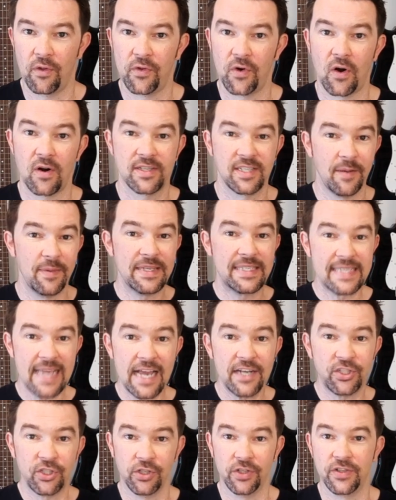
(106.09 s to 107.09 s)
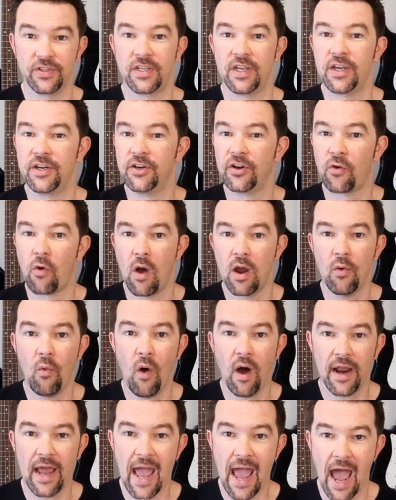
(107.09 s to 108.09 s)
There are some essentials you're going to
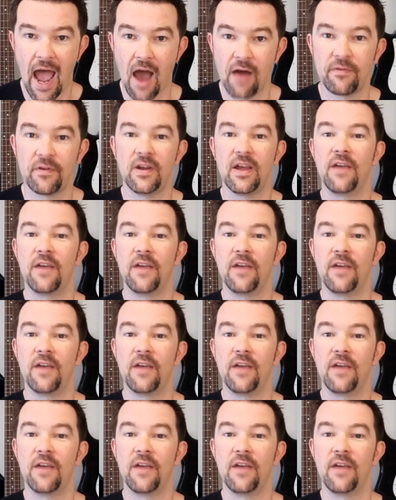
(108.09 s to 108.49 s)
want to have